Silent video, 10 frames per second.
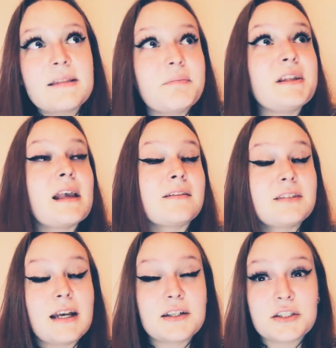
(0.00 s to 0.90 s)
But yes,
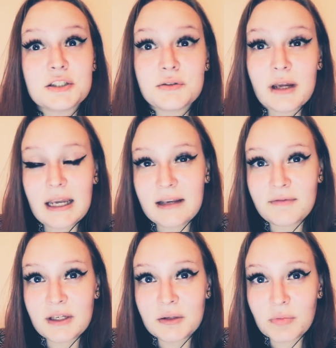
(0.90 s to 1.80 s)
they actually do a
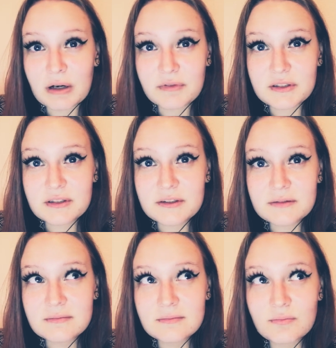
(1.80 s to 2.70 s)
vegan breakfast,
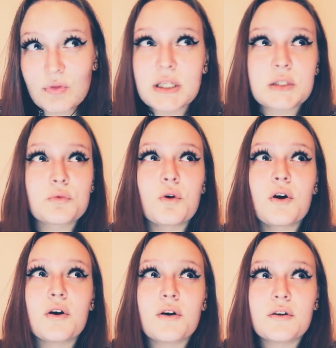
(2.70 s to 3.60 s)
which
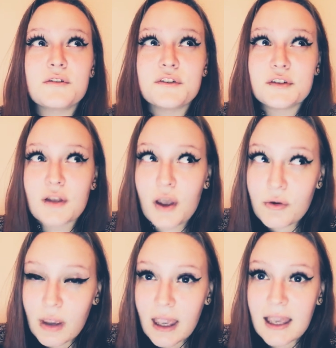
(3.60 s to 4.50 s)
was
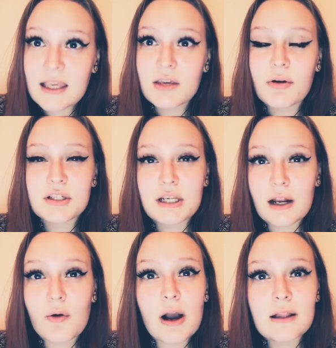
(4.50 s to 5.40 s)
okay. You actually
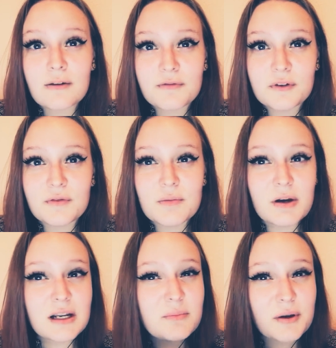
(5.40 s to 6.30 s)
get quite a lot of food for your
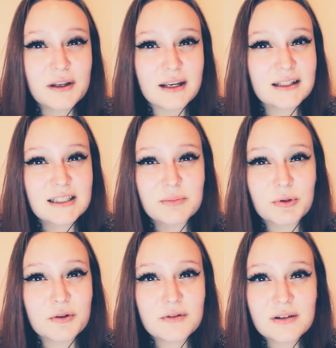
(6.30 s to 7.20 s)
money, but it's
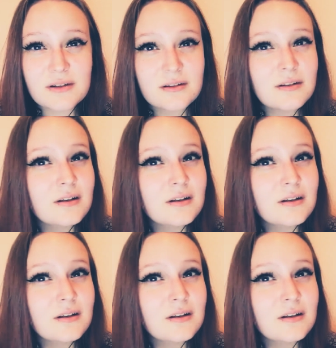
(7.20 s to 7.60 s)
spoons.